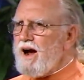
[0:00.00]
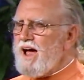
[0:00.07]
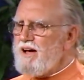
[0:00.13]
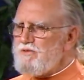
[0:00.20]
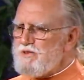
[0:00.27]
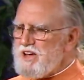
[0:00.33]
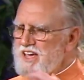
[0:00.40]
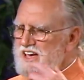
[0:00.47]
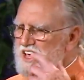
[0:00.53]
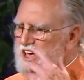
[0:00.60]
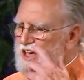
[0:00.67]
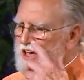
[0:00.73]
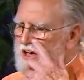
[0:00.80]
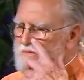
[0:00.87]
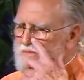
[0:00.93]
I
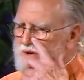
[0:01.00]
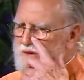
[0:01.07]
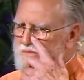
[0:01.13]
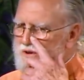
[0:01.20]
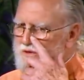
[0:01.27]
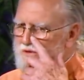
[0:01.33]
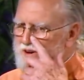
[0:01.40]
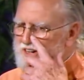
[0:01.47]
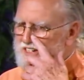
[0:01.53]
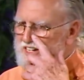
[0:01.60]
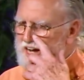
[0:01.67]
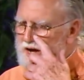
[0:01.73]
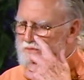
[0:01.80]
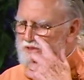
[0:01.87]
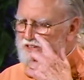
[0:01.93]
remember one
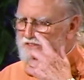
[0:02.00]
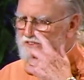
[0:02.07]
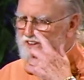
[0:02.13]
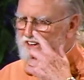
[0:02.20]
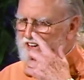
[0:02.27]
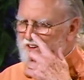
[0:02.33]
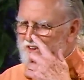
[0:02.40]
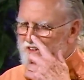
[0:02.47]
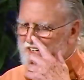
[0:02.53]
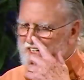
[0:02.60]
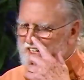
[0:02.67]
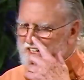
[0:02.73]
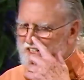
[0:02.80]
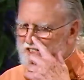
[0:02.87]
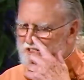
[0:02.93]
time in the very early
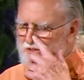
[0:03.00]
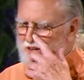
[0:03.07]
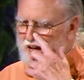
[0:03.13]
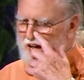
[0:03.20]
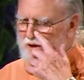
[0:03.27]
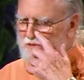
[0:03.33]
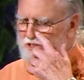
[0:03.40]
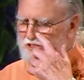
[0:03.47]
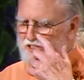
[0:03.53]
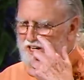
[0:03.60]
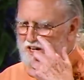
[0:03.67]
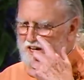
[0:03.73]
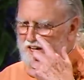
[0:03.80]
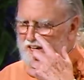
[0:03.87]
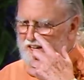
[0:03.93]
years when I was
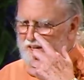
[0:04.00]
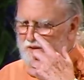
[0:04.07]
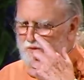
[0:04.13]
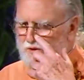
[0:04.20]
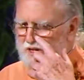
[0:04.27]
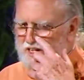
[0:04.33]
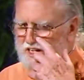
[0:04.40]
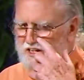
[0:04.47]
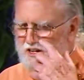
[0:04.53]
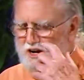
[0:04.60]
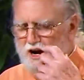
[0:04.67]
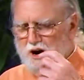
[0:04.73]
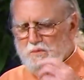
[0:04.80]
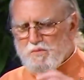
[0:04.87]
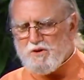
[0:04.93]
working in
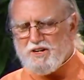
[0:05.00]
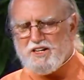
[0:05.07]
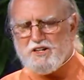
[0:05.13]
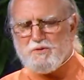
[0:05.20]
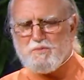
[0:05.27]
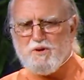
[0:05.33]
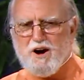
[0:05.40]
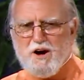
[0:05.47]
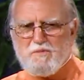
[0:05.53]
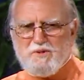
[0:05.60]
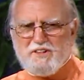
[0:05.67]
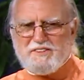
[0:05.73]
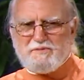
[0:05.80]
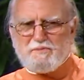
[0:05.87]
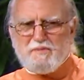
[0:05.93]
our printing
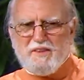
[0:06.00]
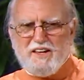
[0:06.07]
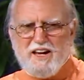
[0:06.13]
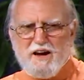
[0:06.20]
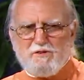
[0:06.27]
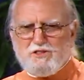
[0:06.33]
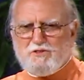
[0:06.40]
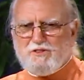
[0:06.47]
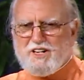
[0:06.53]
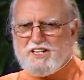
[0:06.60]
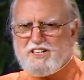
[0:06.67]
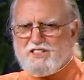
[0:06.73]
department and I was running